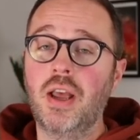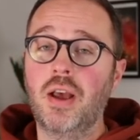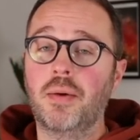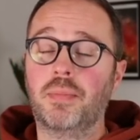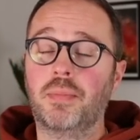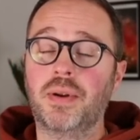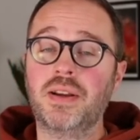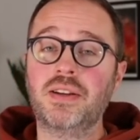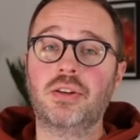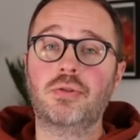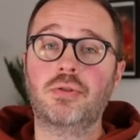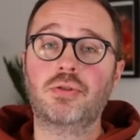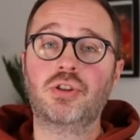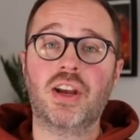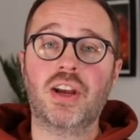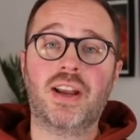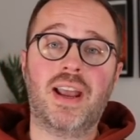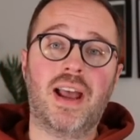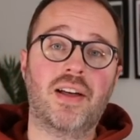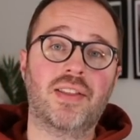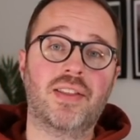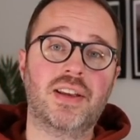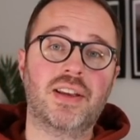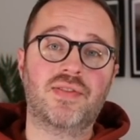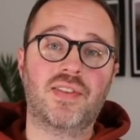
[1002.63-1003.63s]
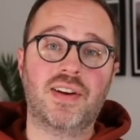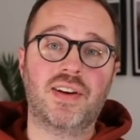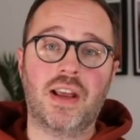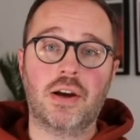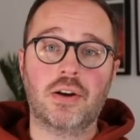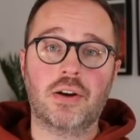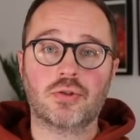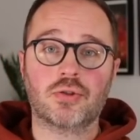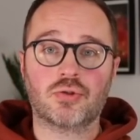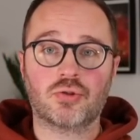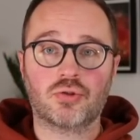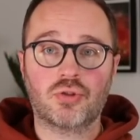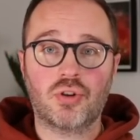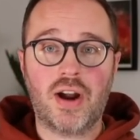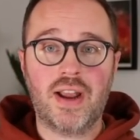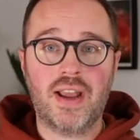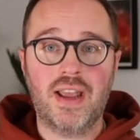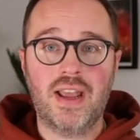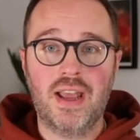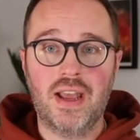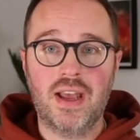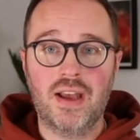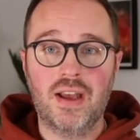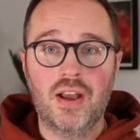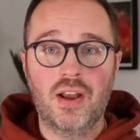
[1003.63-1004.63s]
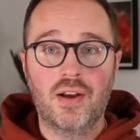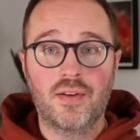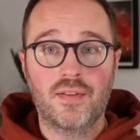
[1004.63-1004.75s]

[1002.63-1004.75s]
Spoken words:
Please do check out these videos right here